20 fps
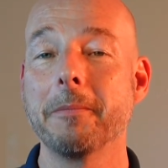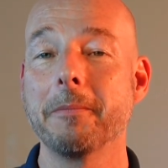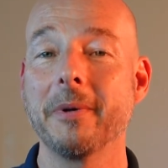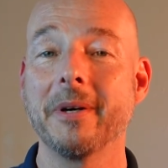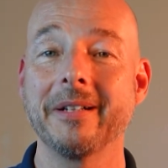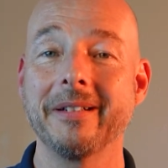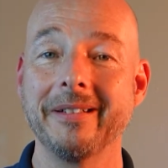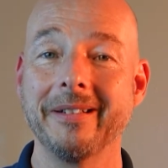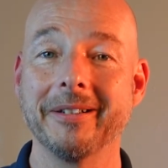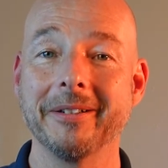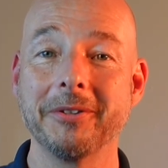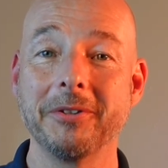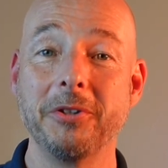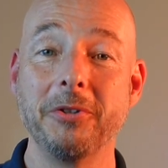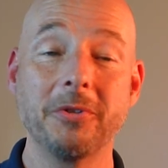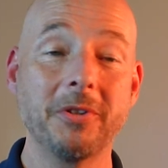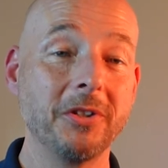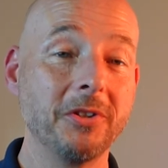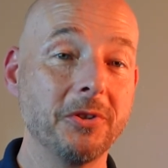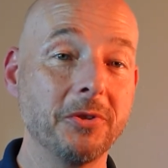But,
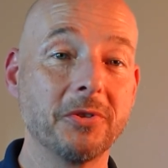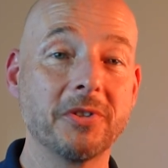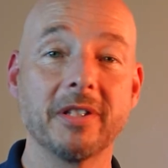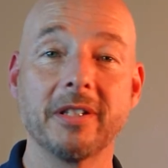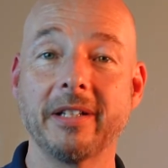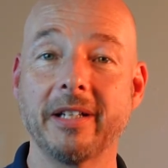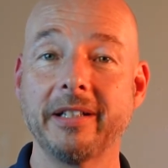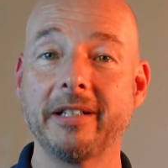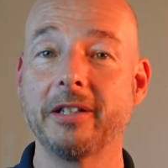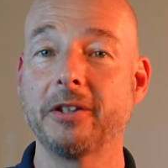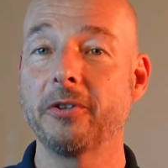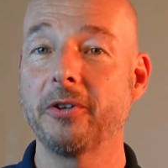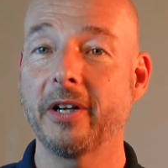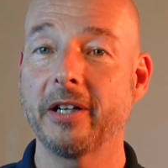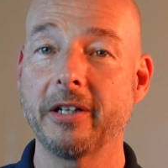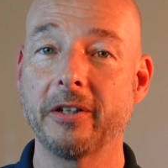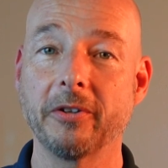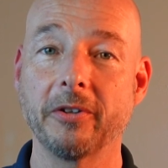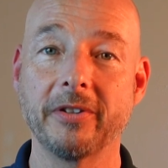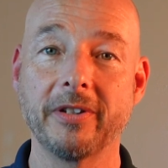you can use it like a
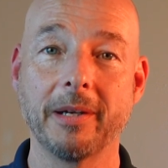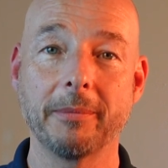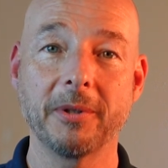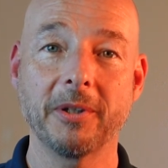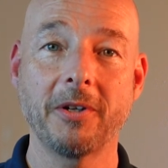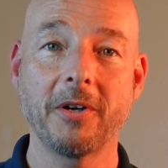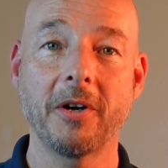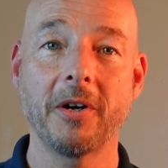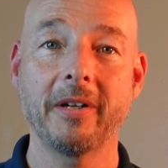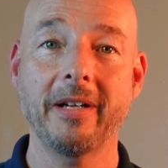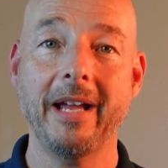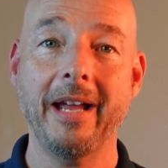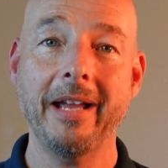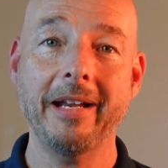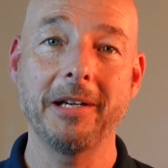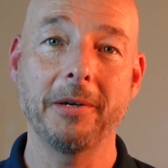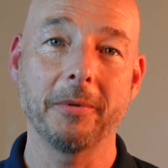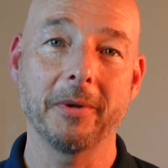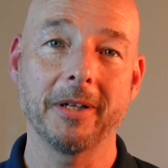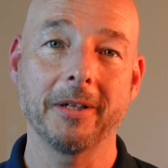credit or debit card
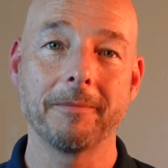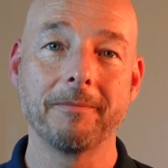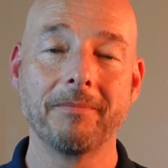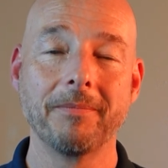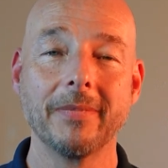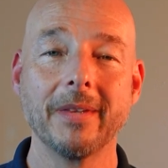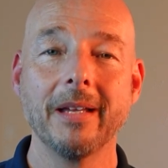anywhere.